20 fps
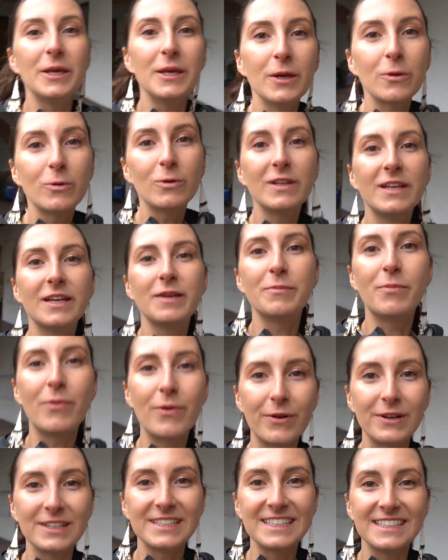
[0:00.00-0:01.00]
Equally
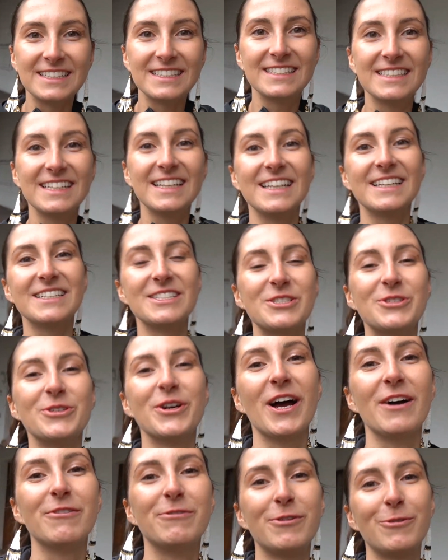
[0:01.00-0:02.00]
important is to
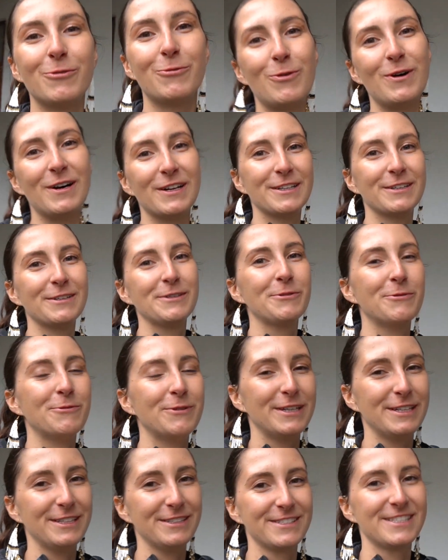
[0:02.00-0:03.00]
have fun
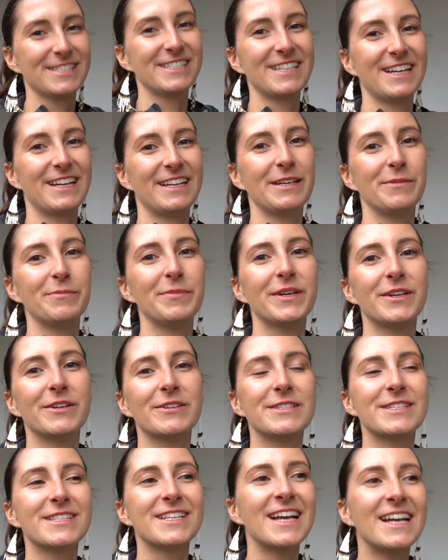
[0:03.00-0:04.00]
when you study,
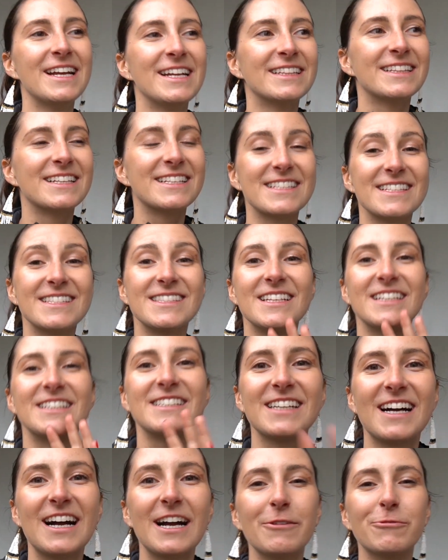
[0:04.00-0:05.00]
because this is the
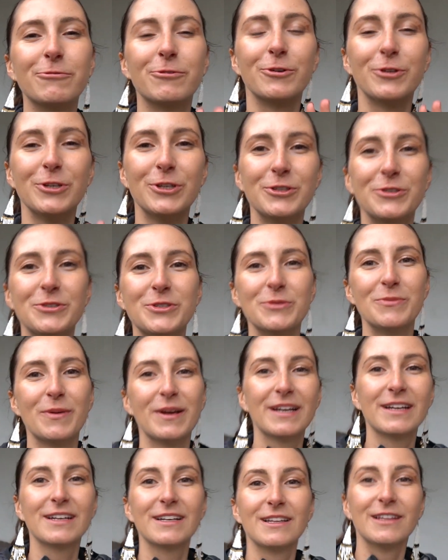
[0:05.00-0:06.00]
time for you to
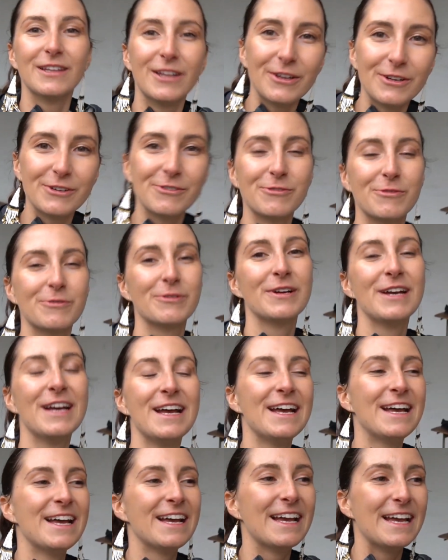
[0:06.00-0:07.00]
make a lot of
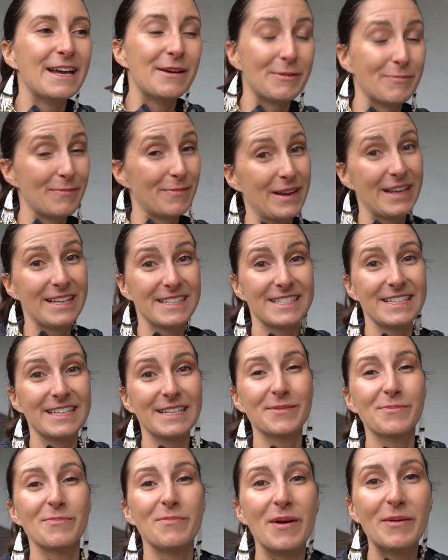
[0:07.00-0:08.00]

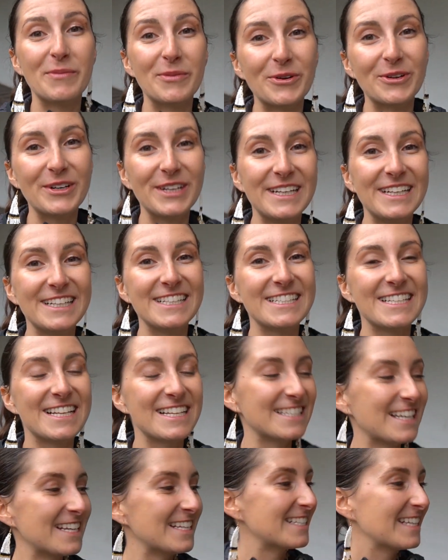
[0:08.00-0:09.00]
amazing memories,
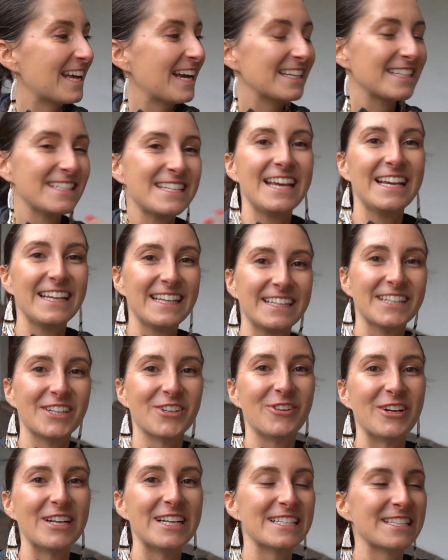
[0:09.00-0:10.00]
as I said, taking
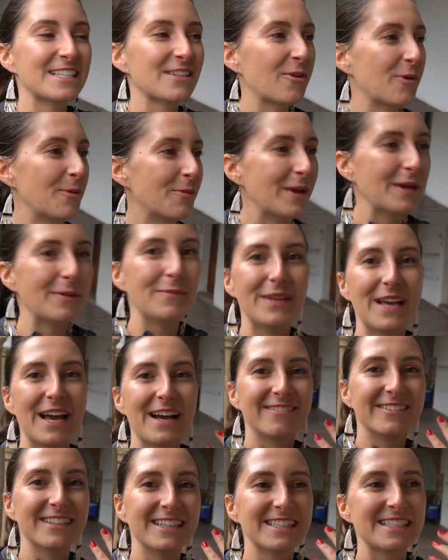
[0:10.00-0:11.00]
a risk or maybe
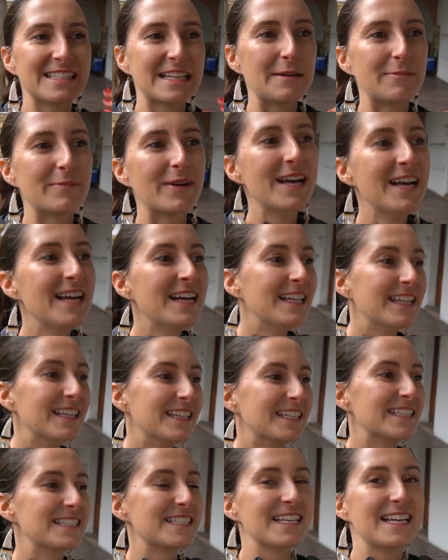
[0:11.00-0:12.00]
having some,
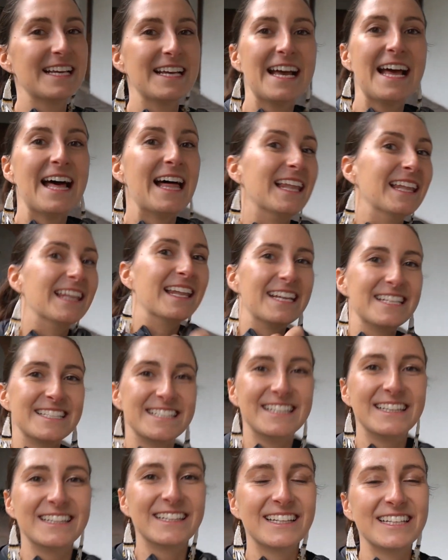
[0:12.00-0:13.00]
let's say,
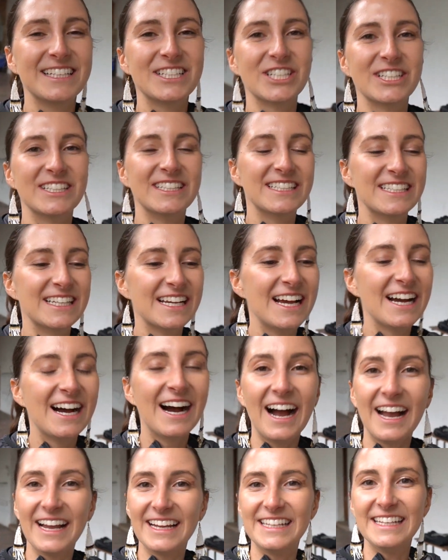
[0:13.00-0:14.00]
less intelligent
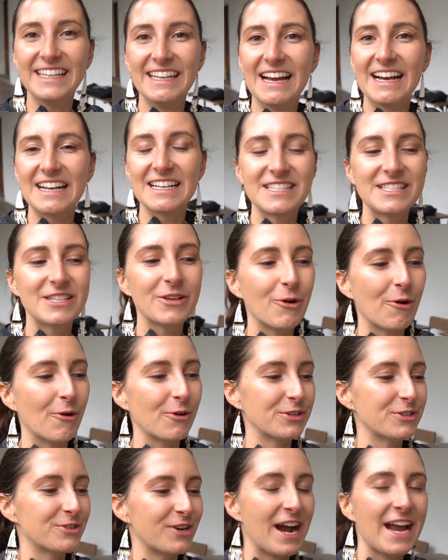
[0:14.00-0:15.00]
ideas
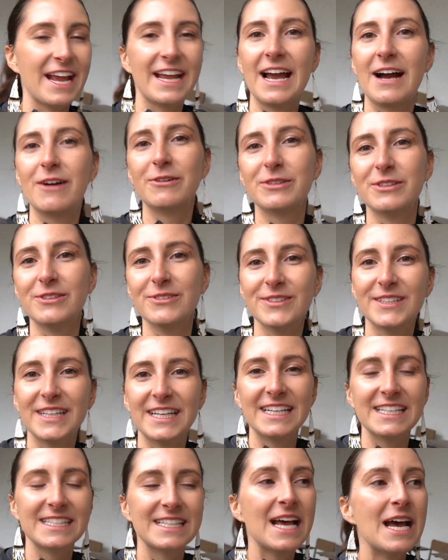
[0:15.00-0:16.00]
or trying out new
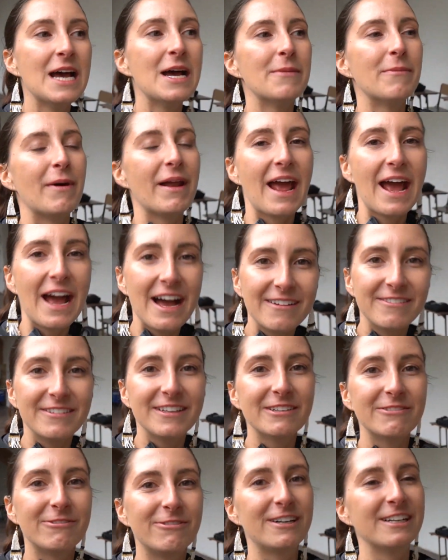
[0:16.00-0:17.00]
things. But
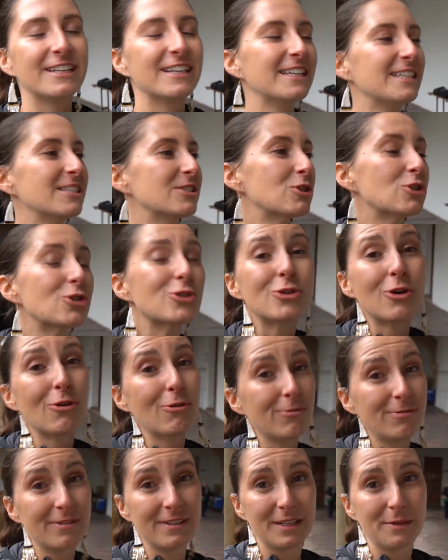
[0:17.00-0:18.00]
having fun is
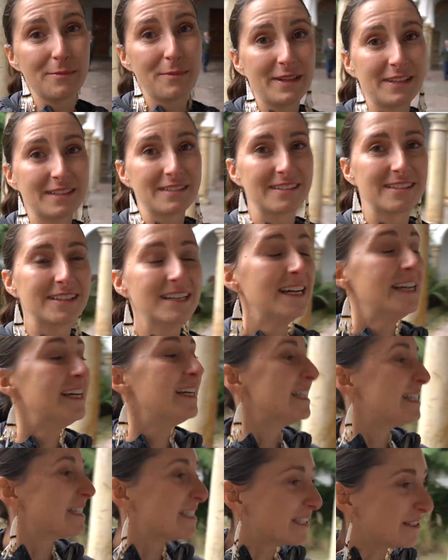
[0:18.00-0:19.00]
so fundamental.
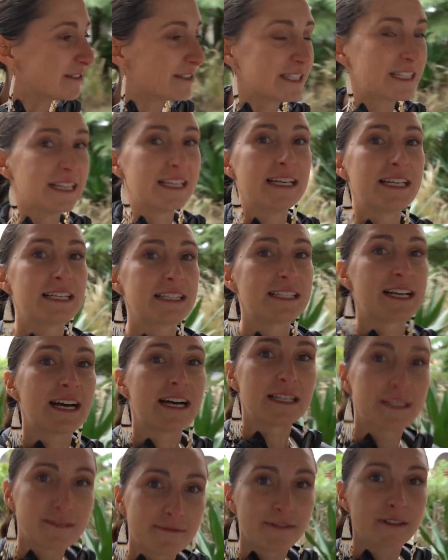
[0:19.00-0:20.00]
Seriously, is
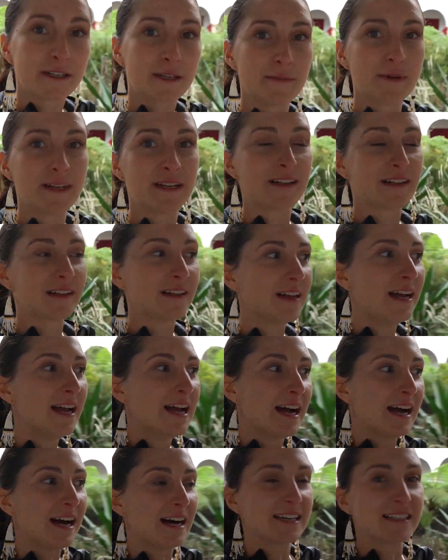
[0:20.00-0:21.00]
as fundamental
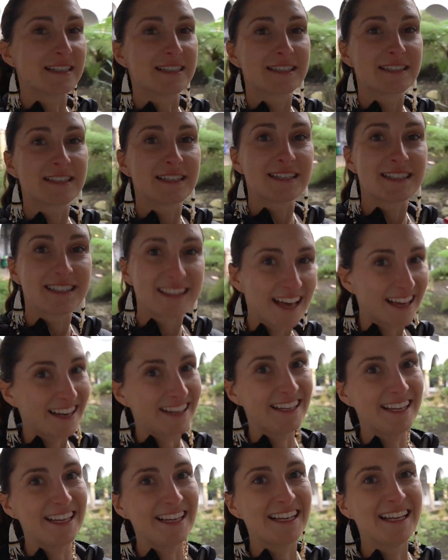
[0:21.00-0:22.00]
as
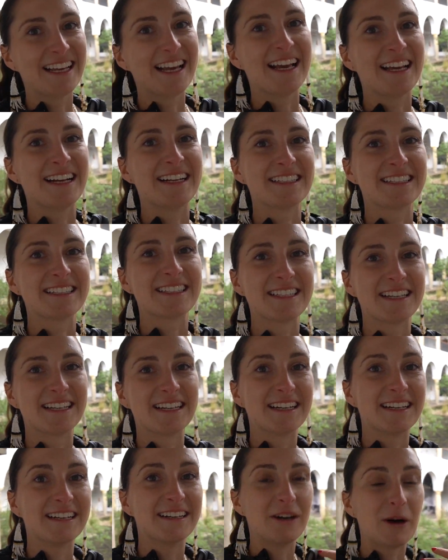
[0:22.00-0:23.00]
studying and as
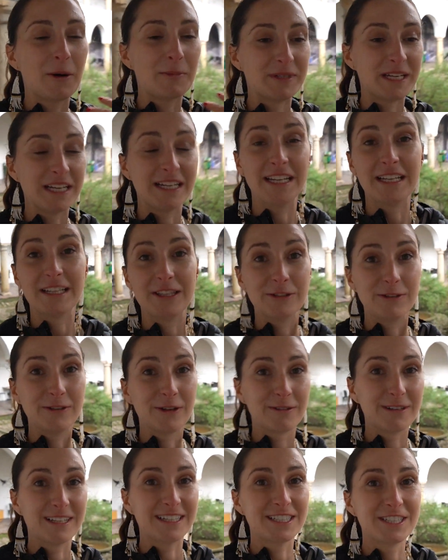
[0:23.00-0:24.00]
obtaining new
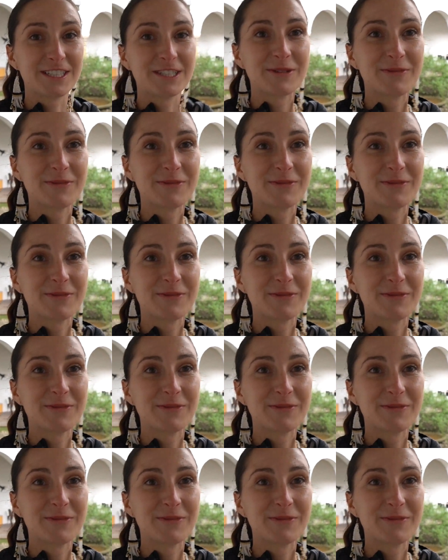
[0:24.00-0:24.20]
knowledge.